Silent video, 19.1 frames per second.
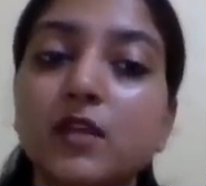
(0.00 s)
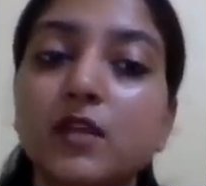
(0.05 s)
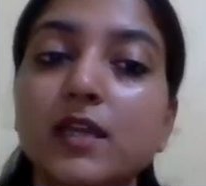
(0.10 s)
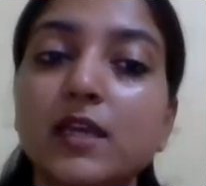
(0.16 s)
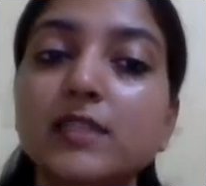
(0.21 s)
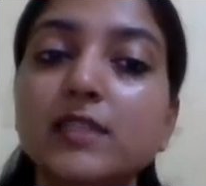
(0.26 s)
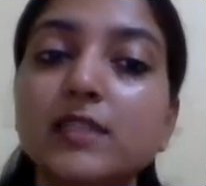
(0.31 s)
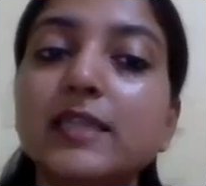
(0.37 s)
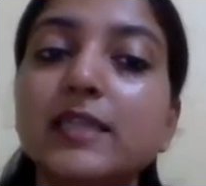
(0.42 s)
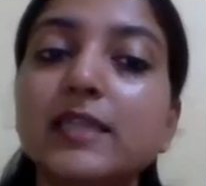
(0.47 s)

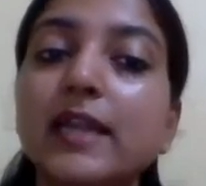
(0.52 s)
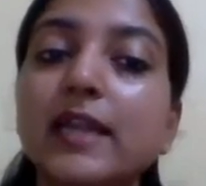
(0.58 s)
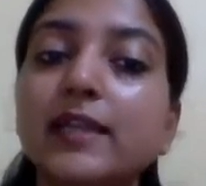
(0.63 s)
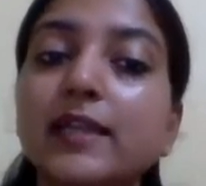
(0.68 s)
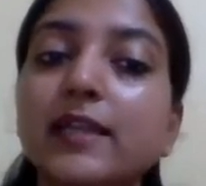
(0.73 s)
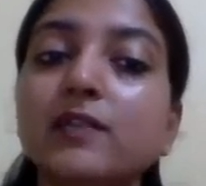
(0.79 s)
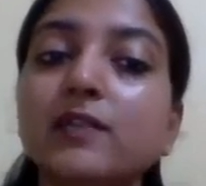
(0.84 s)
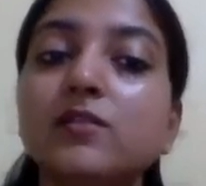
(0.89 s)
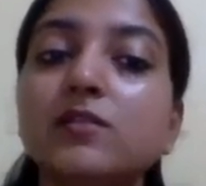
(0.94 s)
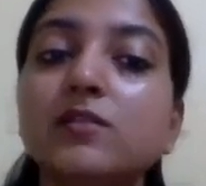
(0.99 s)
is
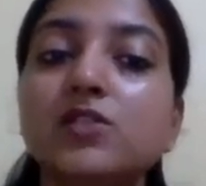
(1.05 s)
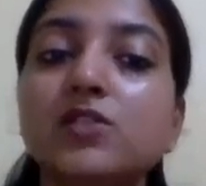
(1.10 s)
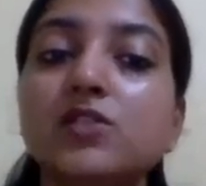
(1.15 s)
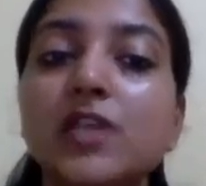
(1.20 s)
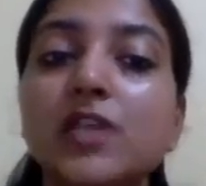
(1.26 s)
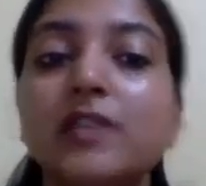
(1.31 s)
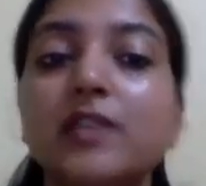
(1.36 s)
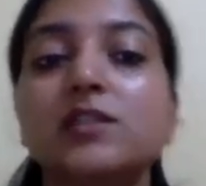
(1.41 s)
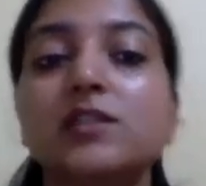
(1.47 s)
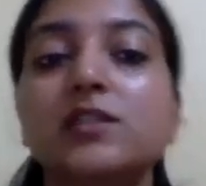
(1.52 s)
getting
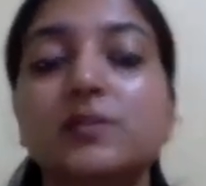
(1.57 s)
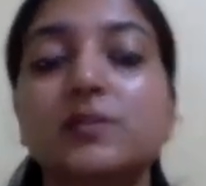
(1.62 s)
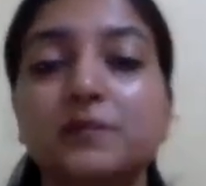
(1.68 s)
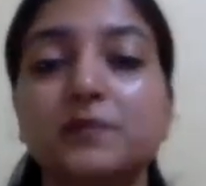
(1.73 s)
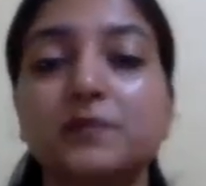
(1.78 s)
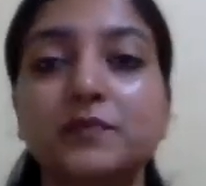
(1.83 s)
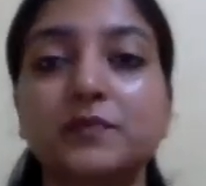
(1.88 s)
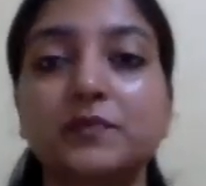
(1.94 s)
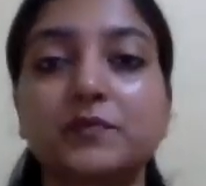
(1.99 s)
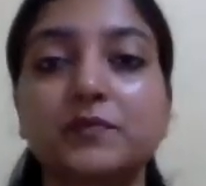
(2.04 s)
changed.
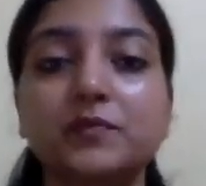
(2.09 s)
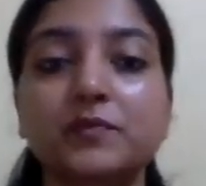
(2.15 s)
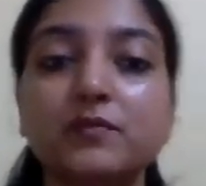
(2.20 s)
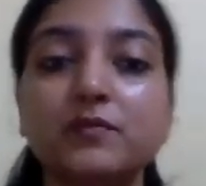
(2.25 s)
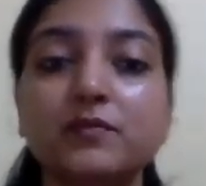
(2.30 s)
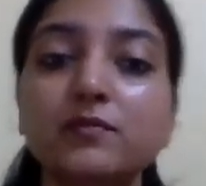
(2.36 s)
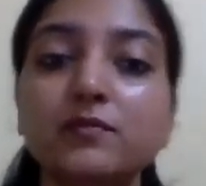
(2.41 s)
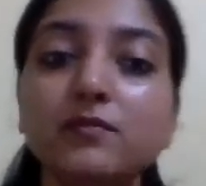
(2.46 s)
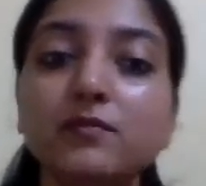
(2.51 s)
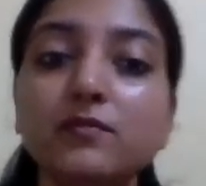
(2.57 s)

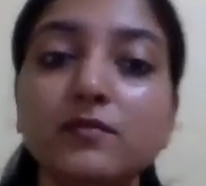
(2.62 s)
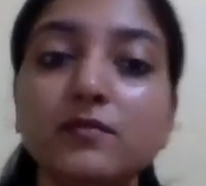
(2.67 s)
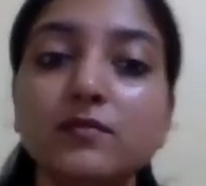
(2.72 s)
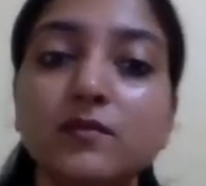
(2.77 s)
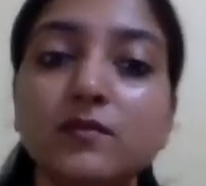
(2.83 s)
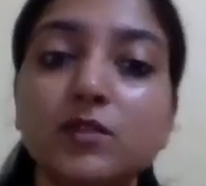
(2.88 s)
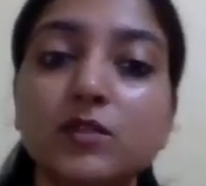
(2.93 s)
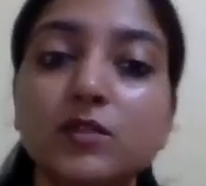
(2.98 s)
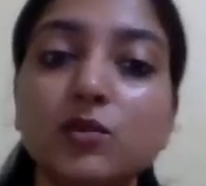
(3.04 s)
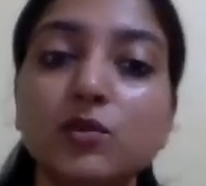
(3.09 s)

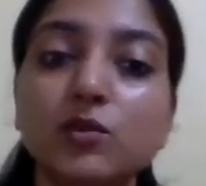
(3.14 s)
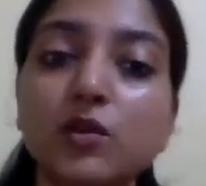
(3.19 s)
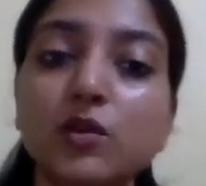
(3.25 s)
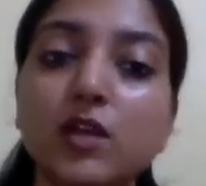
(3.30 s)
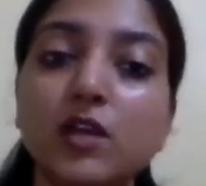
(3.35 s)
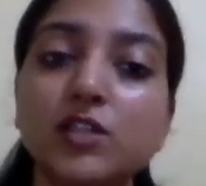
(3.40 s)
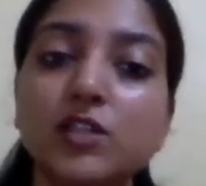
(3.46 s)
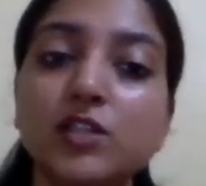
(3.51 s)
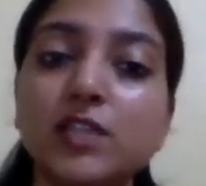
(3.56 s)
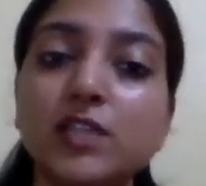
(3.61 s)
So
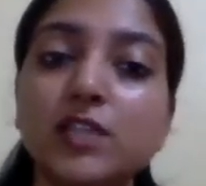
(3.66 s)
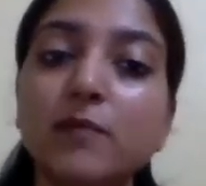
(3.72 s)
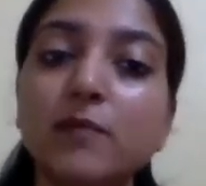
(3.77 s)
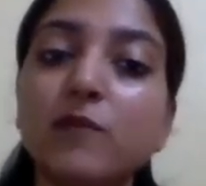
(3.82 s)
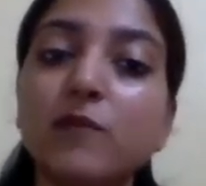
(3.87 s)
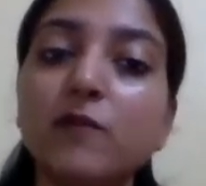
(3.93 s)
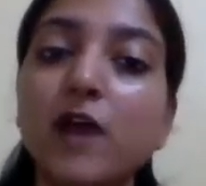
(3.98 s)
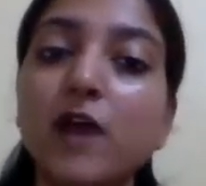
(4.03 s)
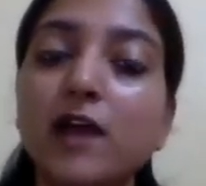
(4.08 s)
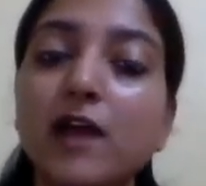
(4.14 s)
shape
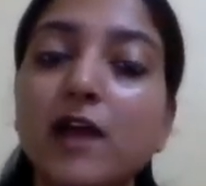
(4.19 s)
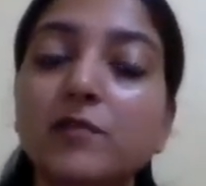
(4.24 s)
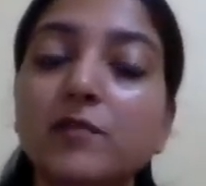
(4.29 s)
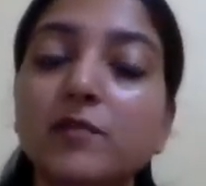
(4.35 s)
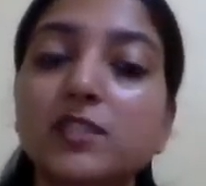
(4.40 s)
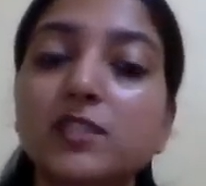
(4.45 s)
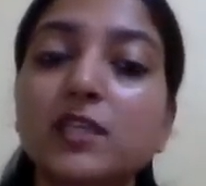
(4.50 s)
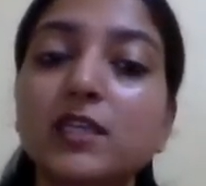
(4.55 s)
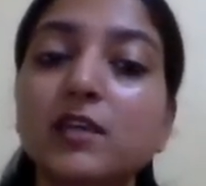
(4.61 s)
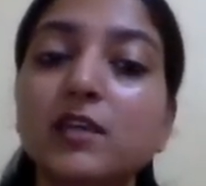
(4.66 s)
of
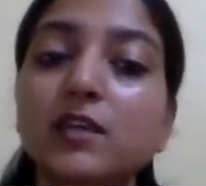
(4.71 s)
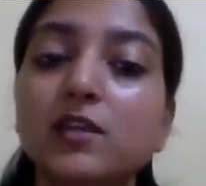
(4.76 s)
RBC